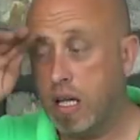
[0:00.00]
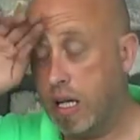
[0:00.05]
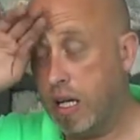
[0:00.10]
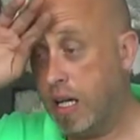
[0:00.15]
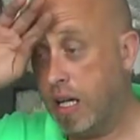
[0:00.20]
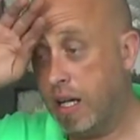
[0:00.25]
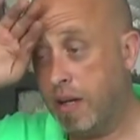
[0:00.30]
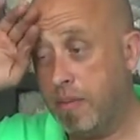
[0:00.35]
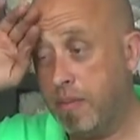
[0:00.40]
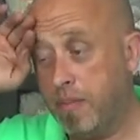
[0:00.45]

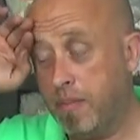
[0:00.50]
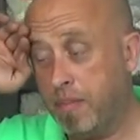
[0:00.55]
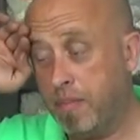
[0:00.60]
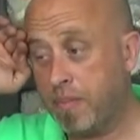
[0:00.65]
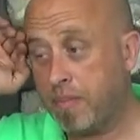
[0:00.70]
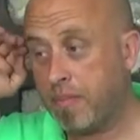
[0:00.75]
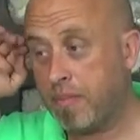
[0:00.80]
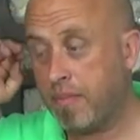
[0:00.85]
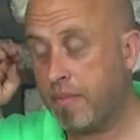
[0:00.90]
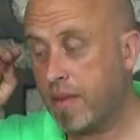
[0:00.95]

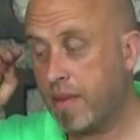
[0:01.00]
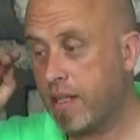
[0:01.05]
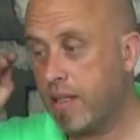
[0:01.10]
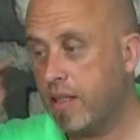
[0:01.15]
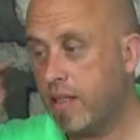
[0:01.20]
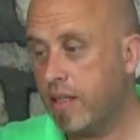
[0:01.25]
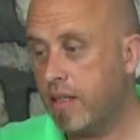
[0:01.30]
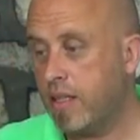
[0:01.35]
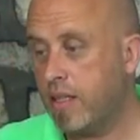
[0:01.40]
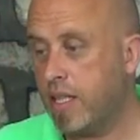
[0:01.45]
Yeah,
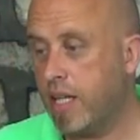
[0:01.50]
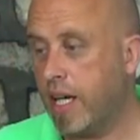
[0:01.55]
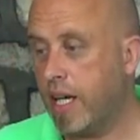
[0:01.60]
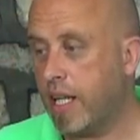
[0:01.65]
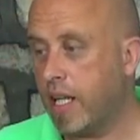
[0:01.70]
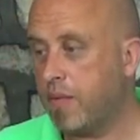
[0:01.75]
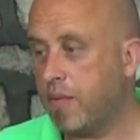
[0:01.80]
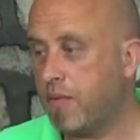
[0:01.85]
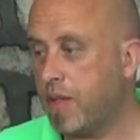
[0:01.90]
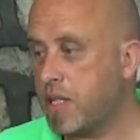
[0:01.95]

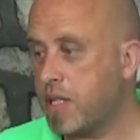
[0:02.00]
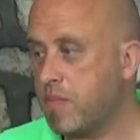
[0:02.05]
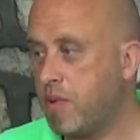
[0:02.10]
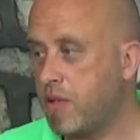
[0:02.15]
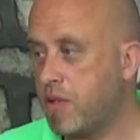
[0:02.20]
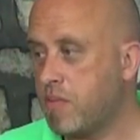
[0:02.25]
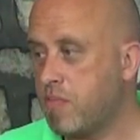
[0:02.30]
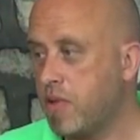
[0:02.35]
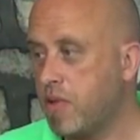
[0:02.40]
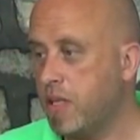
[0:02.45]
that fixed
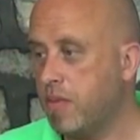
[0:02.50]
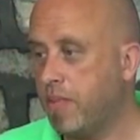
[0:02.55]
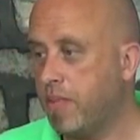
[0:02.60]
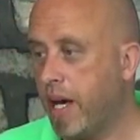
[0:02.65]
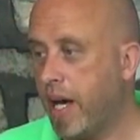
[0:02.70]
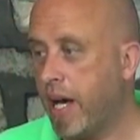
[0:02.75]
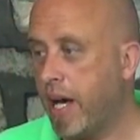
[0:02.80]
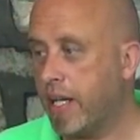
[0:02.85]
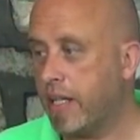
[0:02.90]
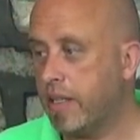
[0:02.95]
pile's pretty
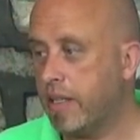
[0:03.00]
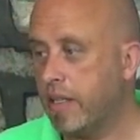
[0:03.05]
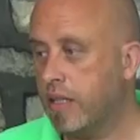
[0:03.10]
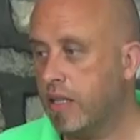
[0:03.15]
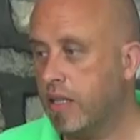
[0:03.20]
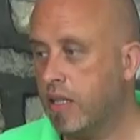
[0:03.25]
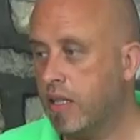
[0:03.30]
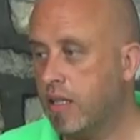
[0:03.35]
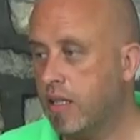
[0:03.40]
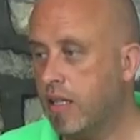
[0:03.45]
bad.
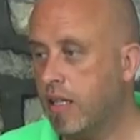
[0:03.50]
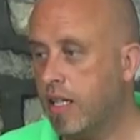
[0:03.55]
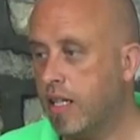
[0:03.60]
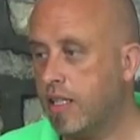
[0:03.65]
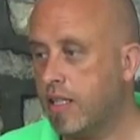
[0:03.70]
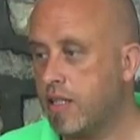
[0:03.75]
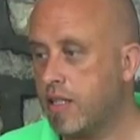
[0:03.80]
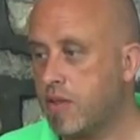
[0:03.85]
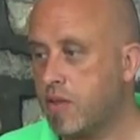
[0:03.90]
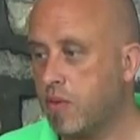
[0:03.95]

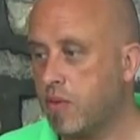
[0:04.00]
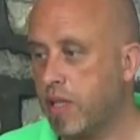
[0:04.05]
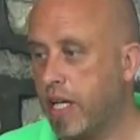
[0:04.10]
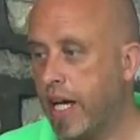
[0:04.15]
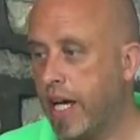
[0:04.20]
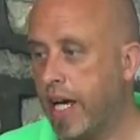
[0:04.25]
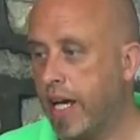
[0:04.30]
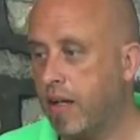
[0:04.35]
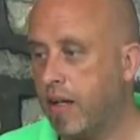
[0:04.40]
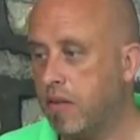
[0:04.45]
I need to sort that
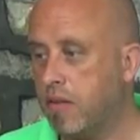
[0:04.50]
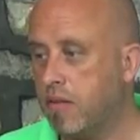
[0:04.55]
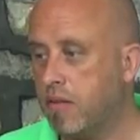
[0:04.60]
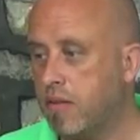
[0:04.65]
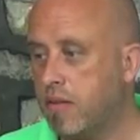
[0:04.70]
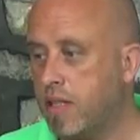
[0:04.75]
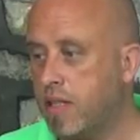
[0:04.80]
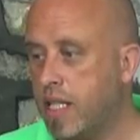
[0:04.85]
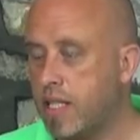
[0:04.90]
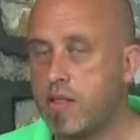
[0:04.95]
out.
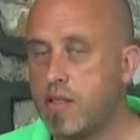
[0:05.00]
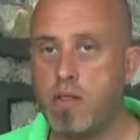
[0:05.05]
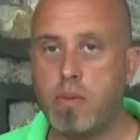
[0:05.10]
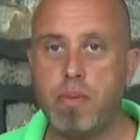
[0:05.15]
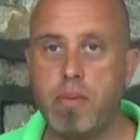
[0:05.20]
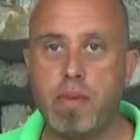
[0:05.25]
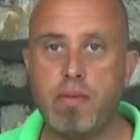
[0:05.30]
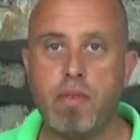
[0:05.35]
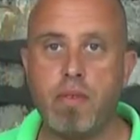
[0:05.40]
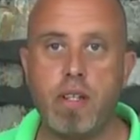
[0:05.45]
That's
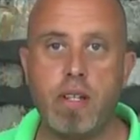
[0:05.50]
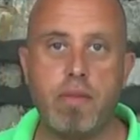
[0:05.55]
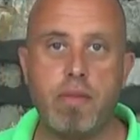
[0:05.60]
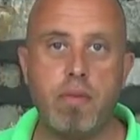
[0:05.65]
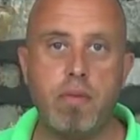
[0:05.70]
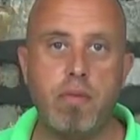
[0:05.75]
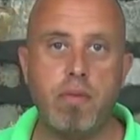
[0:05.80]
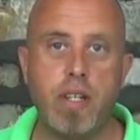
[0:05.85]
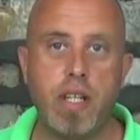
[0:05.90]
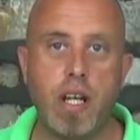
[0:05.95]
topic for a
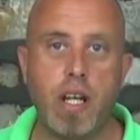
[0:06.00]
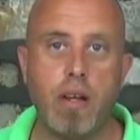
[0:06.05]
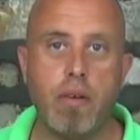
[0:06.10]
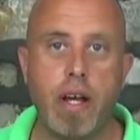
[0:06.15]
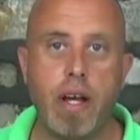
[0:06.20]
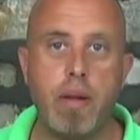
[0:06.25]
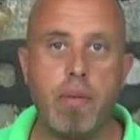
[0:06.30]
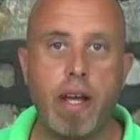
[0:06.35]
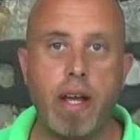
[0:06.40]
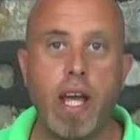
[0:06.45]
different video.
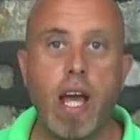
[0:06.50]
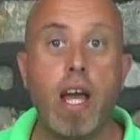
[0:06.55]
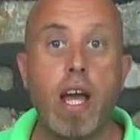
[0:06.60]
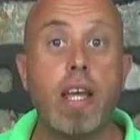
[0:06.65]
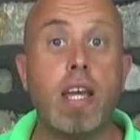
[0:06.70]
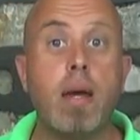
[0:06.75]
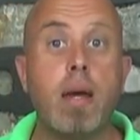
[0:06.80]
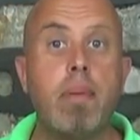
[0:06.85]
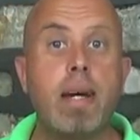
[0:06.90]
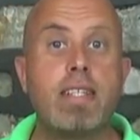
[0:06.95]
Anyway,
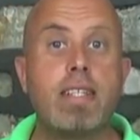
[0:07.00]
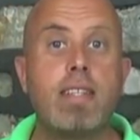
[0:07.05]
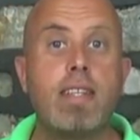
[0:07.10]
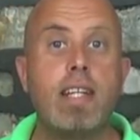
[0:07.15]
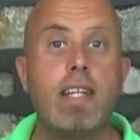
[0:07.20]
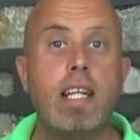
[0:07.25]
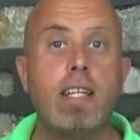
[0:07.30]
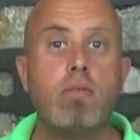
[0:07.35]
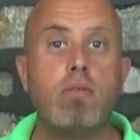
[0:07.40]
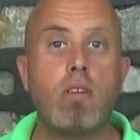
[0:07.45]
get back to
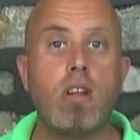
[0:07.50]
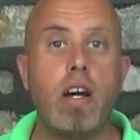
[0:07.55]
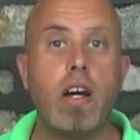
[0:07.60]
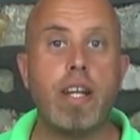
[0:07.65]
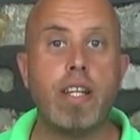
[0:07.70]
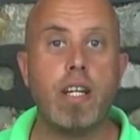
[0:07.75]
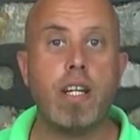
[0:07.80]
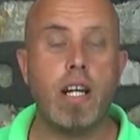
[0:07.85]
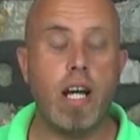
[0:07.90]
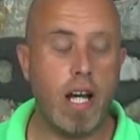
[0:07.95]
the little
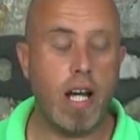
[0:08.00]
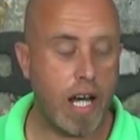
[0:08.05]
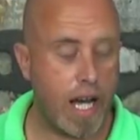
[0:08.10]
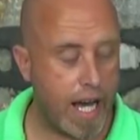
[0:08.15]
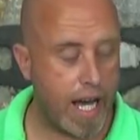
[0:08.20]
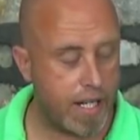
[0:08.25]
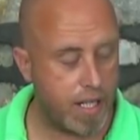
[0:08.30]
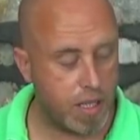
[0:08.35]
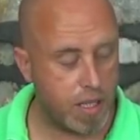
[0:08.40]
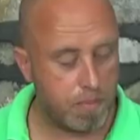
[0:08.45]
glider.
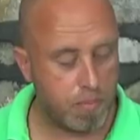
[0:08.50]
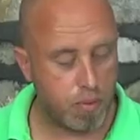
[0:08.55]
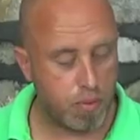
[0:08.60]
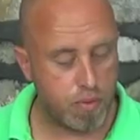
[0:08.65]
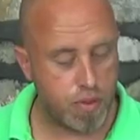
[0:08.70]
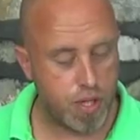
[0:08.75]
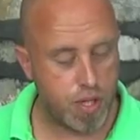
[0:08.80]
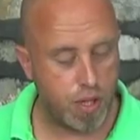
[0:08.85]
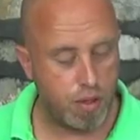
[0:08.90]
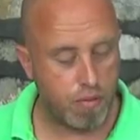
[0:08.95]
Andy
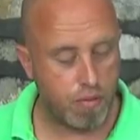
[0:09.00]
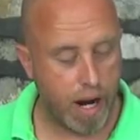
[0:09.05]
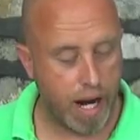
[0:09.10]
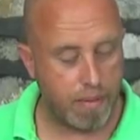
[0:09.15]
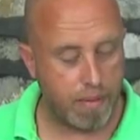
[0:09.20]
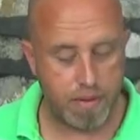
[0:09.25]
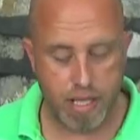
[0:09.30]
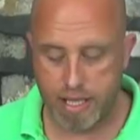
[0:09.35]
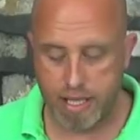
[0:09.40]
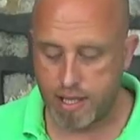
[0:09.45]
brought two
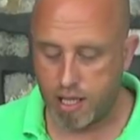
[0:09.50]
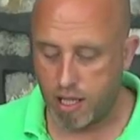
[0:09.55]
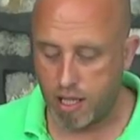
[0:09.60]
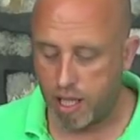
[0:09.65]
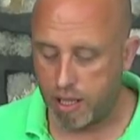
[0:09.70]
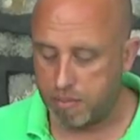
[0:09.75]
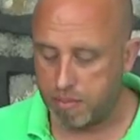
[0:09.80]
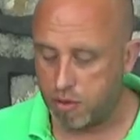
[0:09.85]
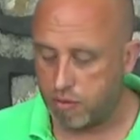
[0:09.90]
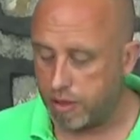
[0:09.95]
round. That's a
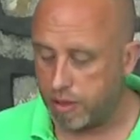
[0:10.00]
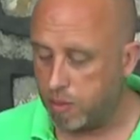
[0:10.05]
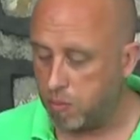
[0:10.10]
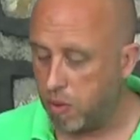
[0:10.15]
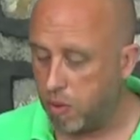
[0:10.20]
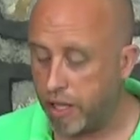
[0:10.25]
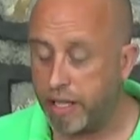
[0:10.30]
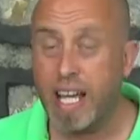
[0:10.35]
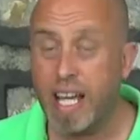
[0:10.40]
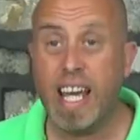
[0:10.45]
lime
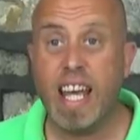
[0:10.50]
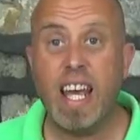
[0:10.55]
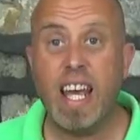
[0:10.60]
green one.